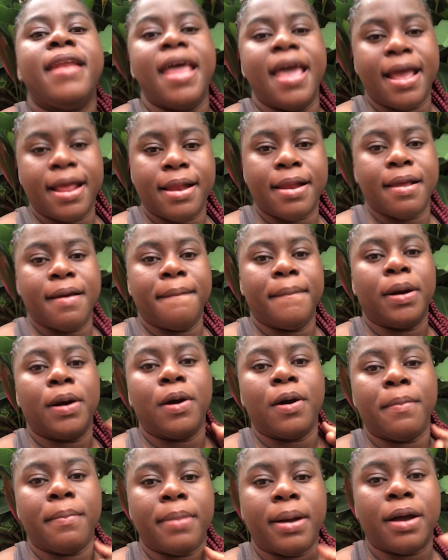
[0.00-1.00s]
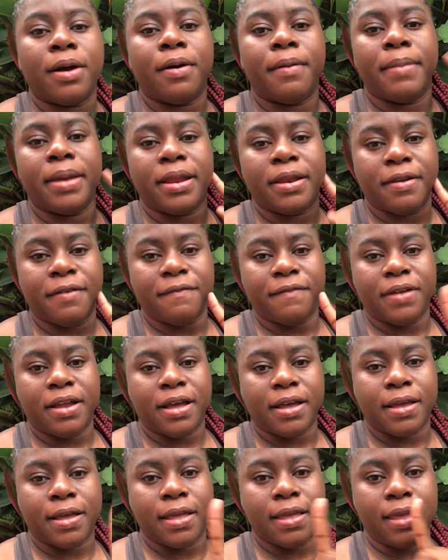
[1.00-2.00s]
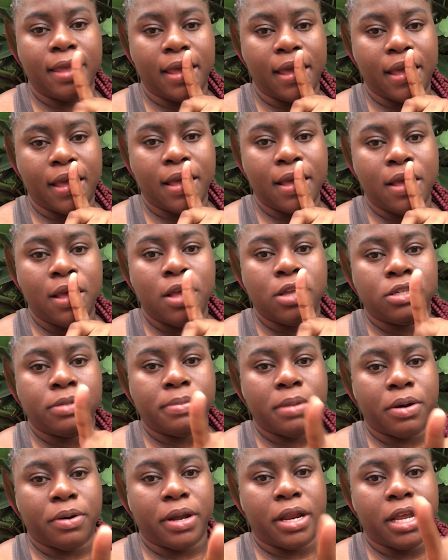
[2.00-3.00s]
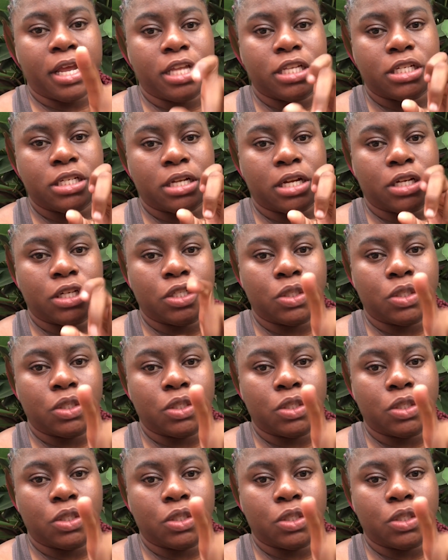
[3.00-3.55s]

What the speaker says: then I come back in the vlog. Yeah, so I'm going to the kitchen and